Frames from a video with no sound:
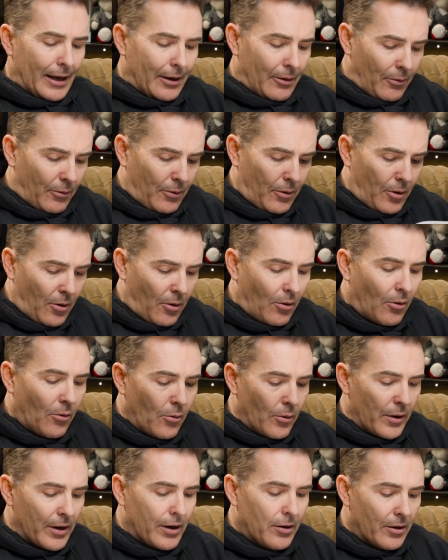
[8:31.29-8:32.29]
I don't
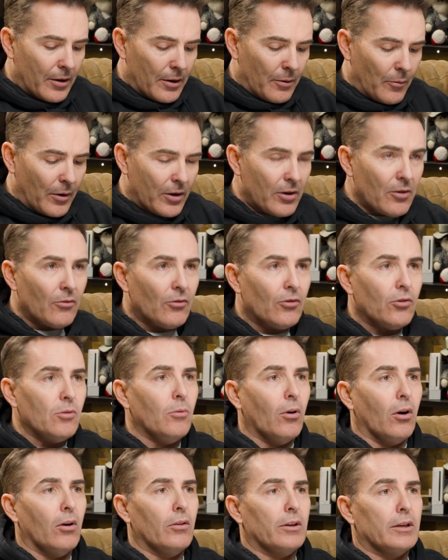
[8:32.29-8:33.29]
know when you
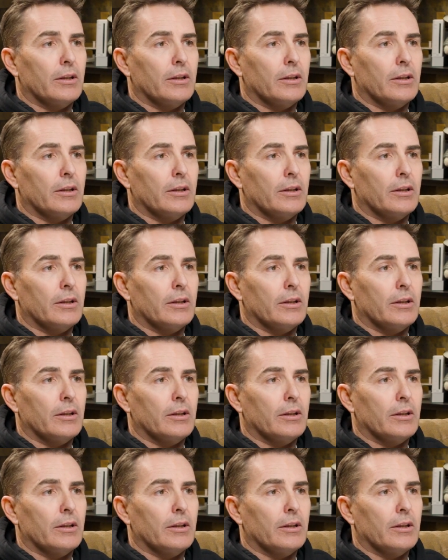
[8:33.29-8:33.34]
do all